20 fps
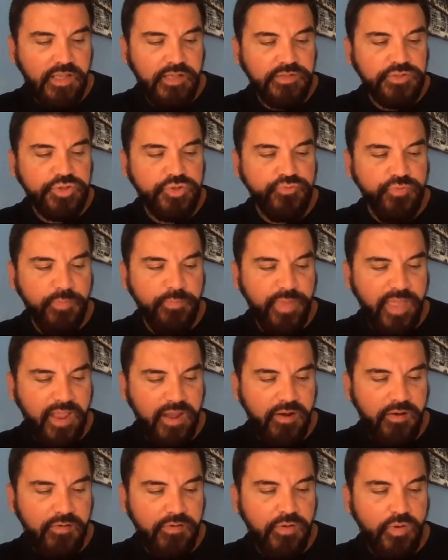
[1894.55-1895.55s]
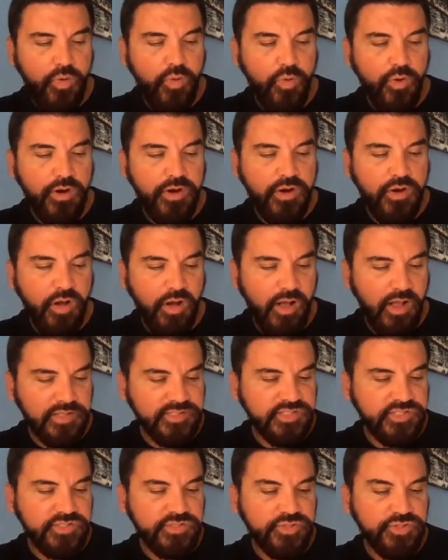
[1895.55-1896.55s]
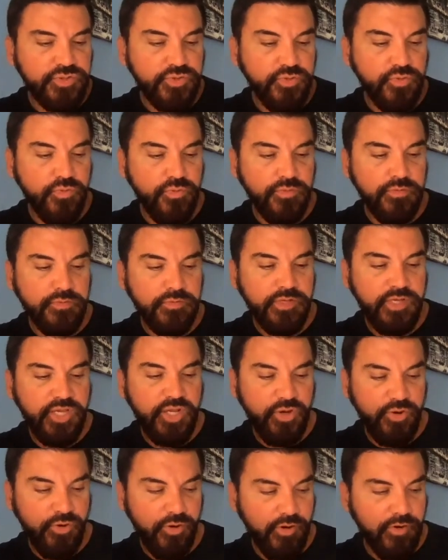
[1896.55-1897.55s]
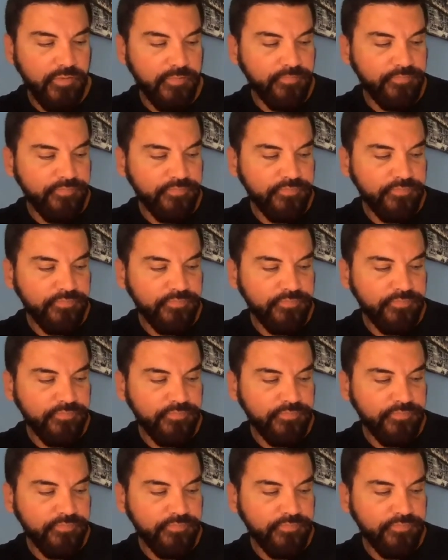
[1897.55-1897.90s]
to repair or costs to cure